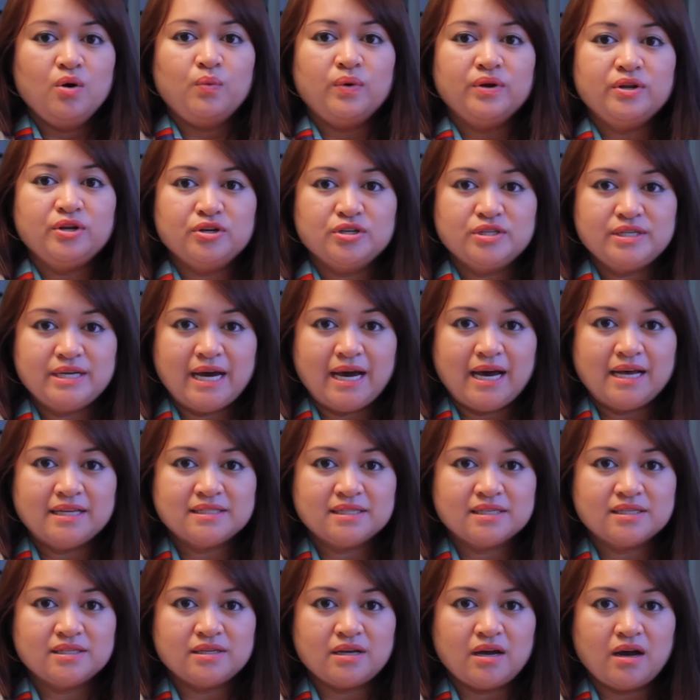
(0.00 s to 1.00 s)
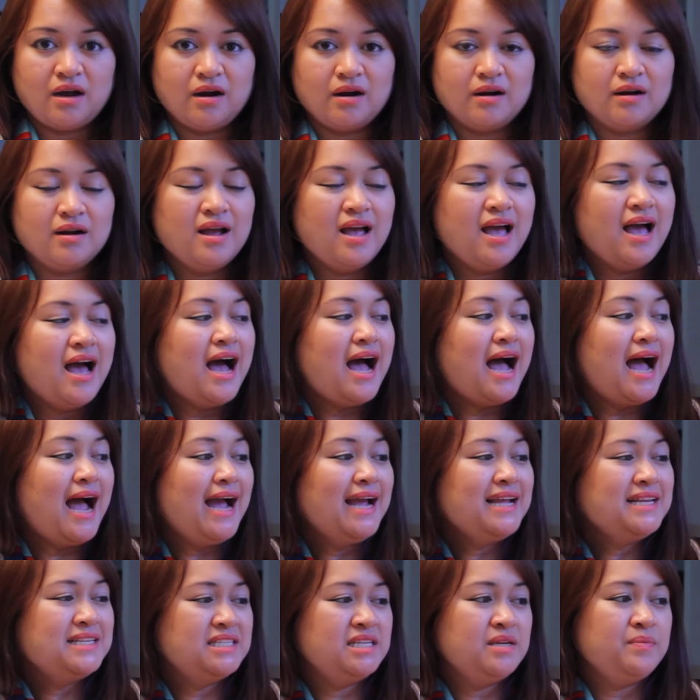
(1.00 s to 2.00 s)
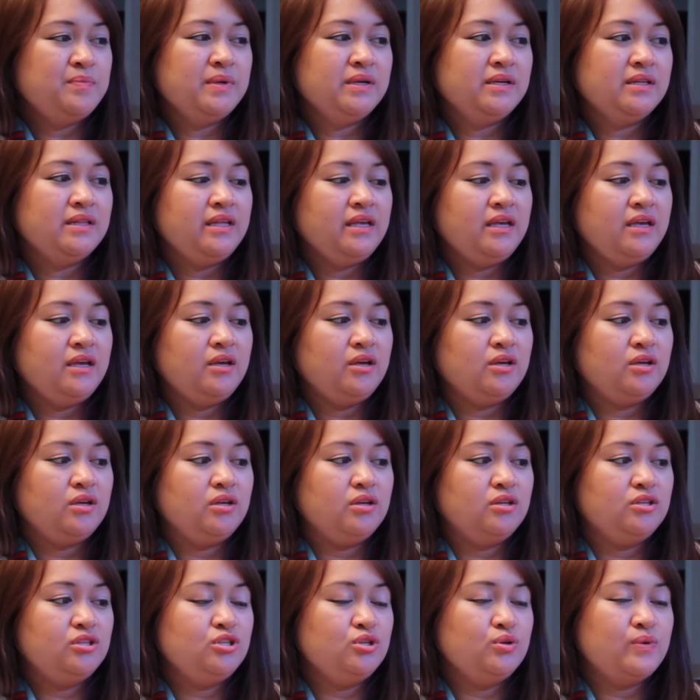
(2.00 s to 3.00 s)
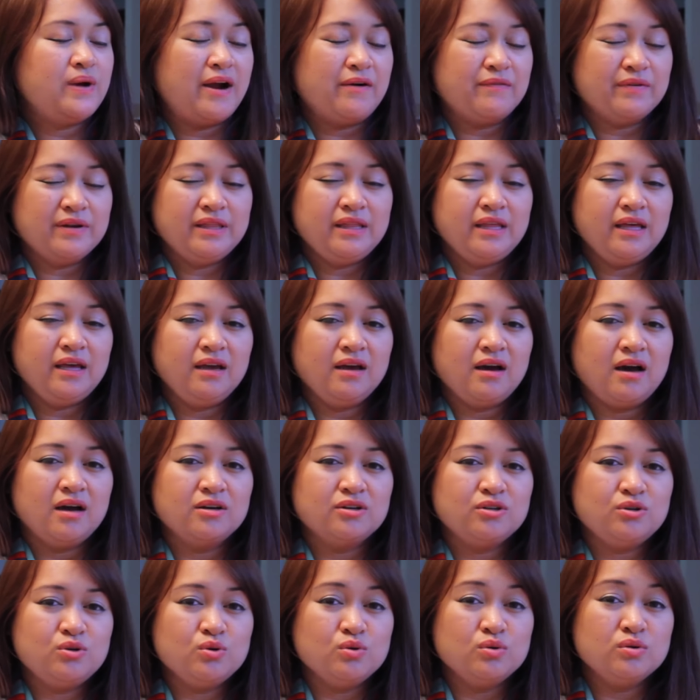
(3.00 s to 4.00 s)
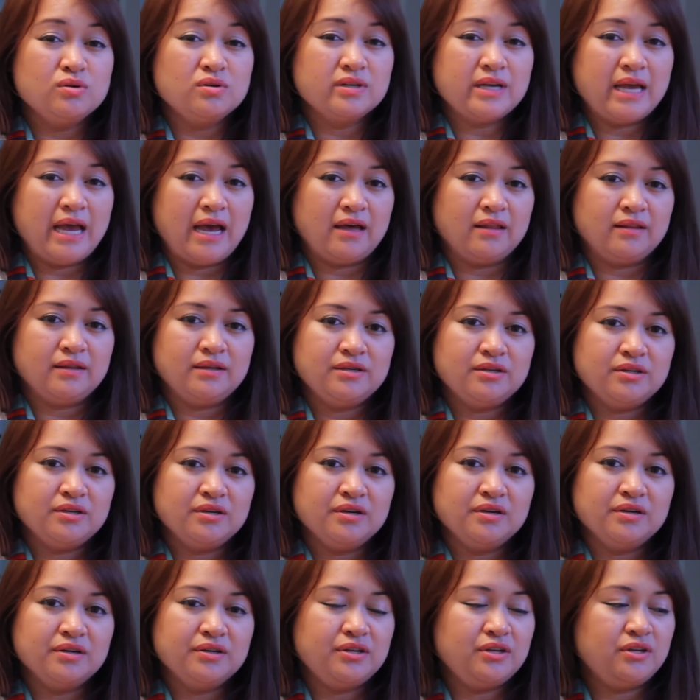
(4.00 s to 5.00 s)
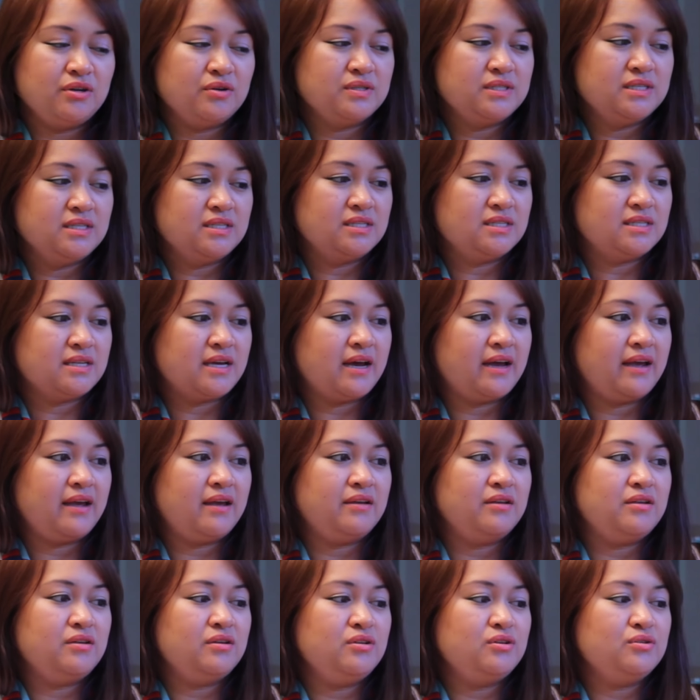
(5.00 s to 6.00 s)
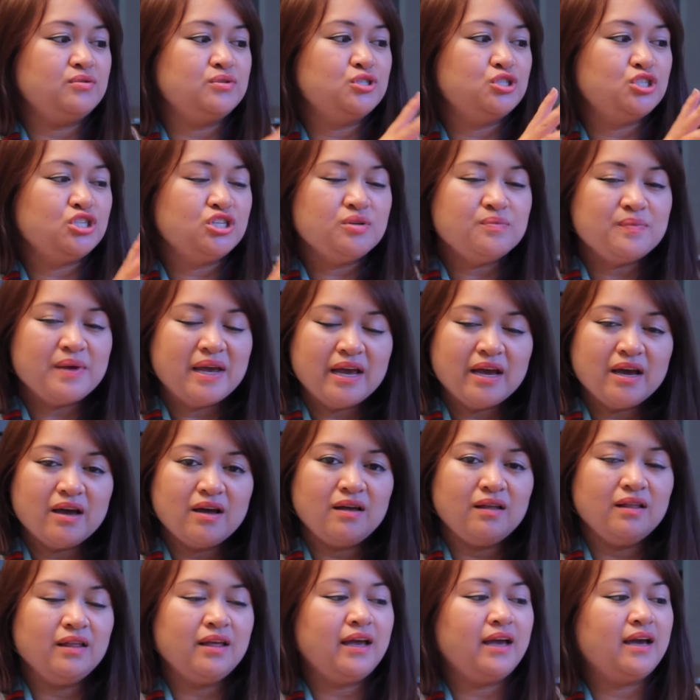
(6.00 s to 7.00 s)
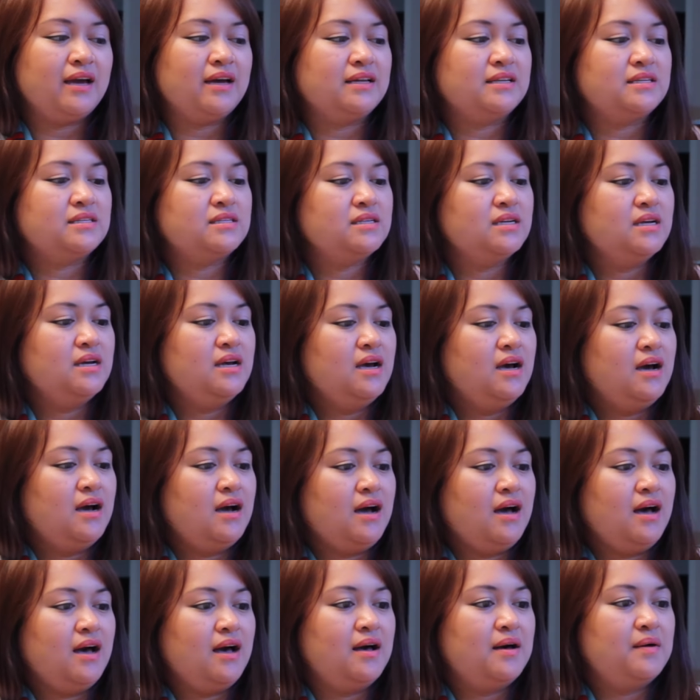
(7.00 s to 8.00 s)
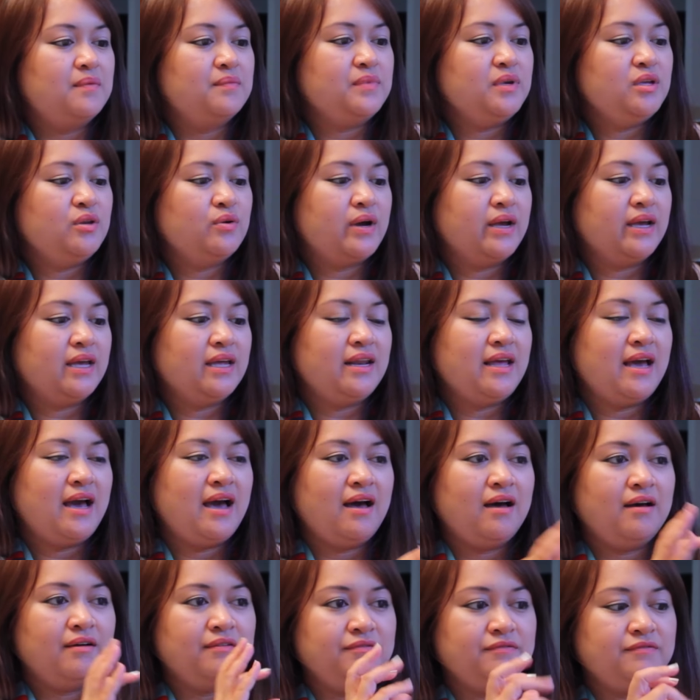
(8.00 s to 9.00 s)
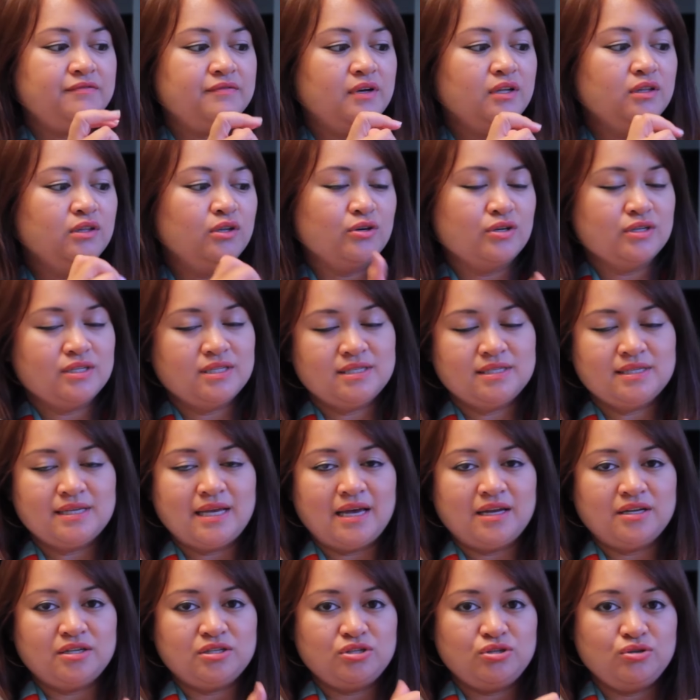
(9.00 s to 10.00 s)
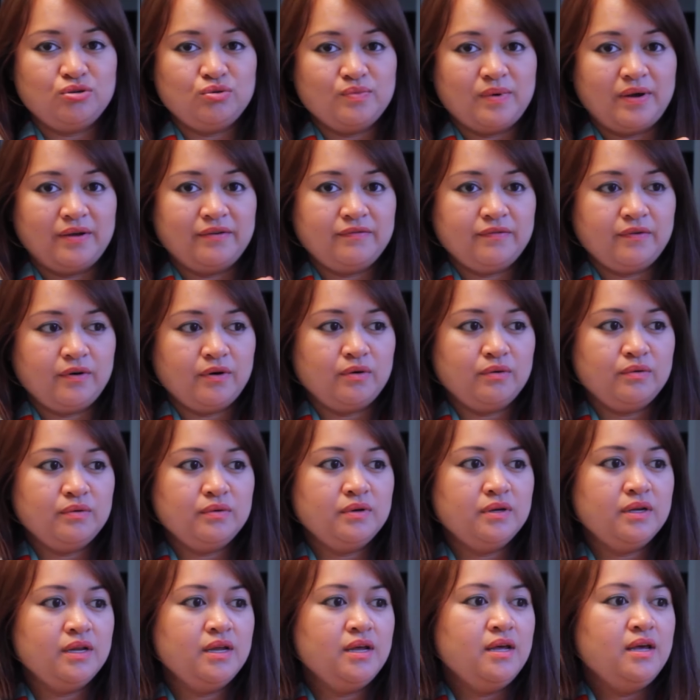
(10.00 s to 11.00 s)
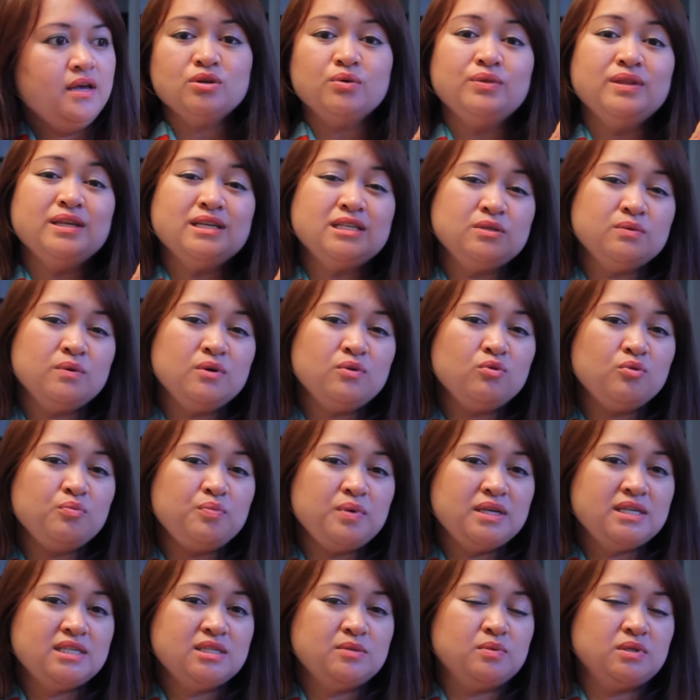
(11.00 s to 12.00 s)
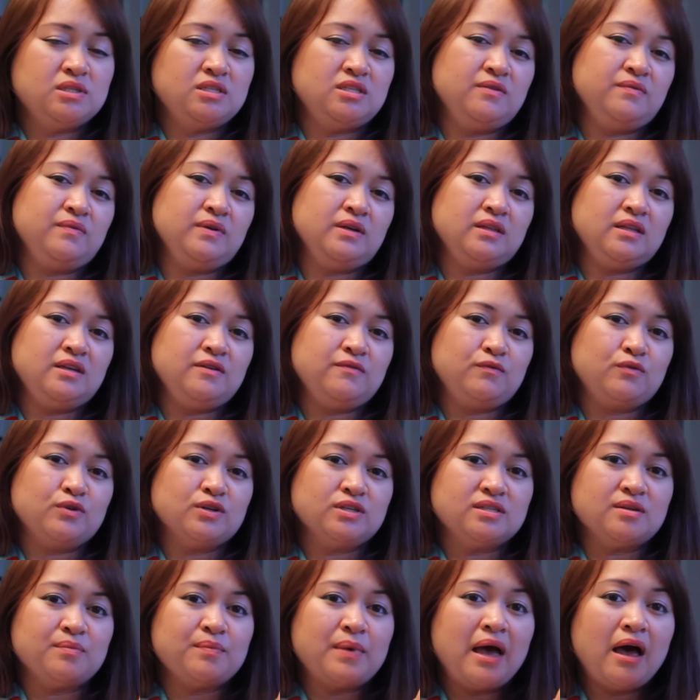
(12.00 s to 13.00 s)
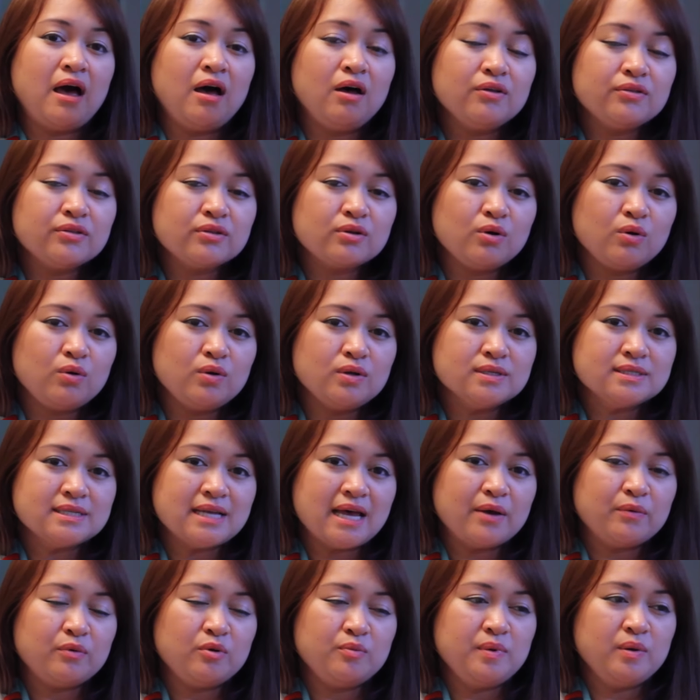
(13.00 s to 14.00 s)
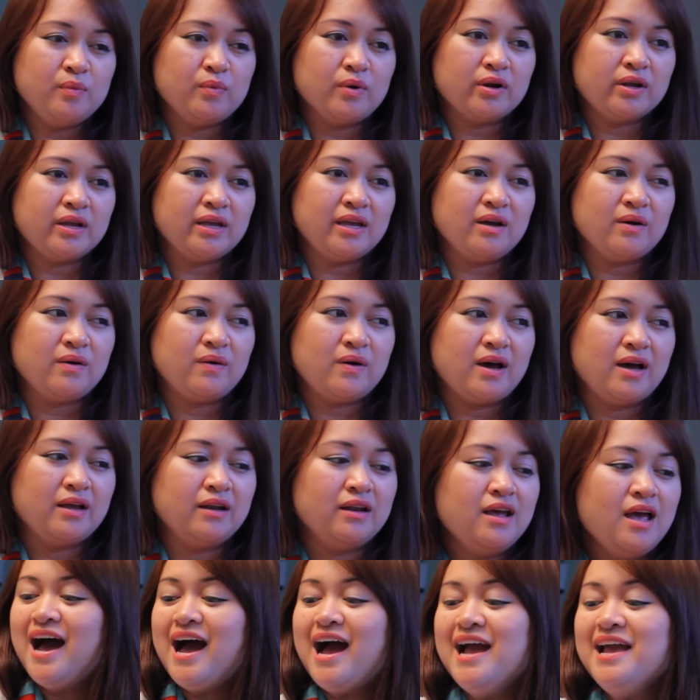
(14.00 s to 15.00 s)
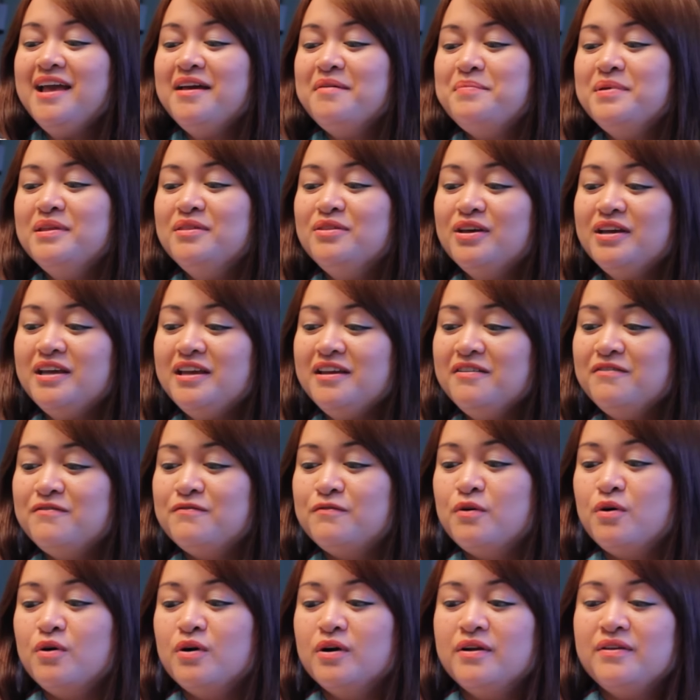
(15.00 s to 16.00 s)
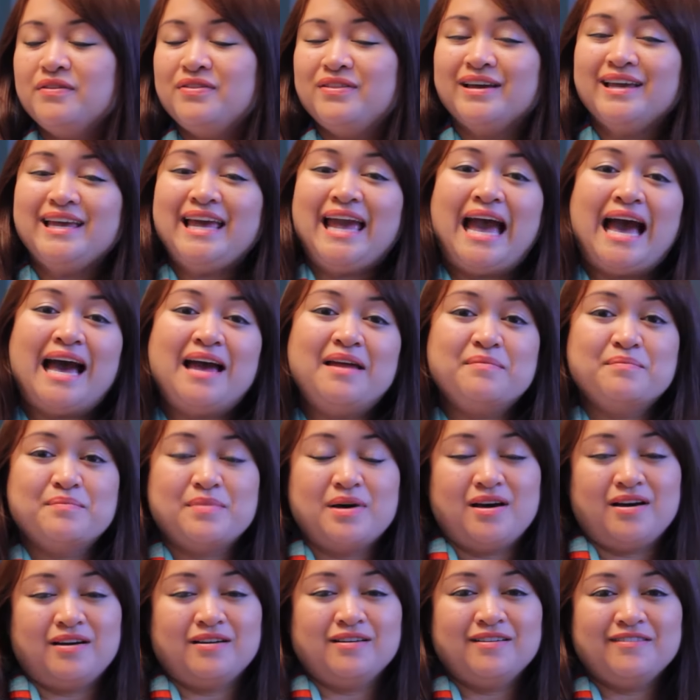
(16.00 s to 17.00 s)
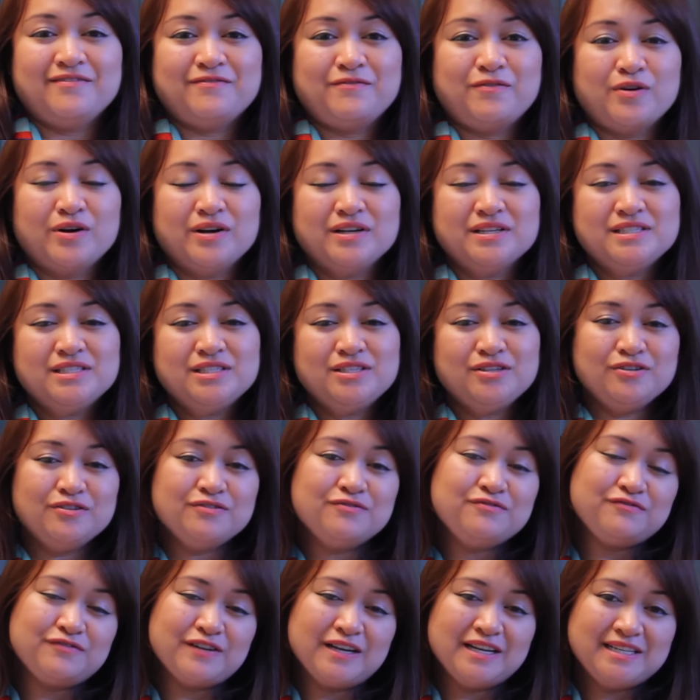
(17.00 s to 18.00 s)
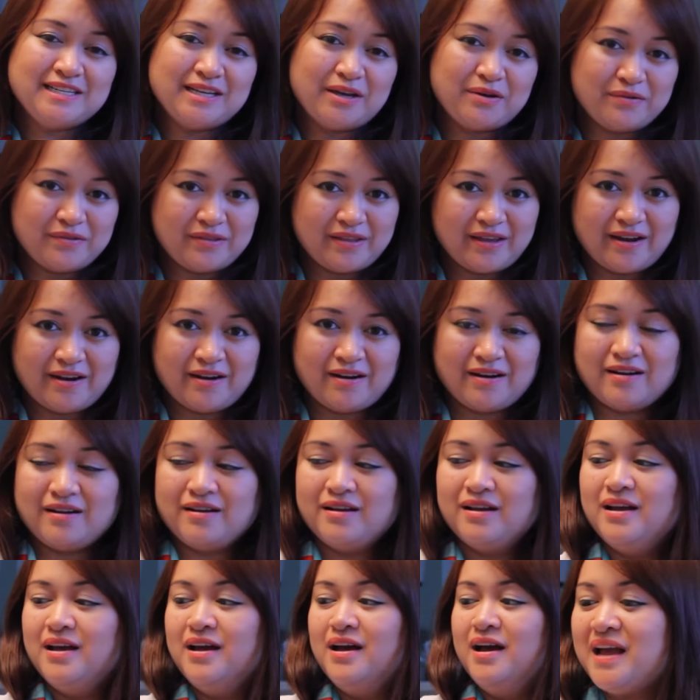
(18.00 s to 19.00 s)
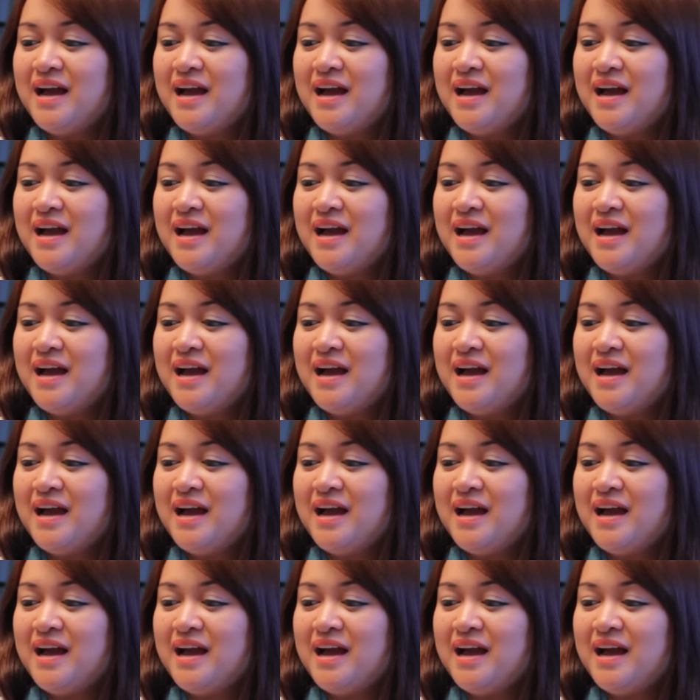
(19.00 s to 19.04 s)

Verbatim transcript: what your tasks are. I typically do everything on Google Calendar, you know, since I use Gmail and, um, you know, I can have alerts set to my phone. So this one will be specifically for some health goals I will be working on. I have been looking for the cat mug for a certain friend out there.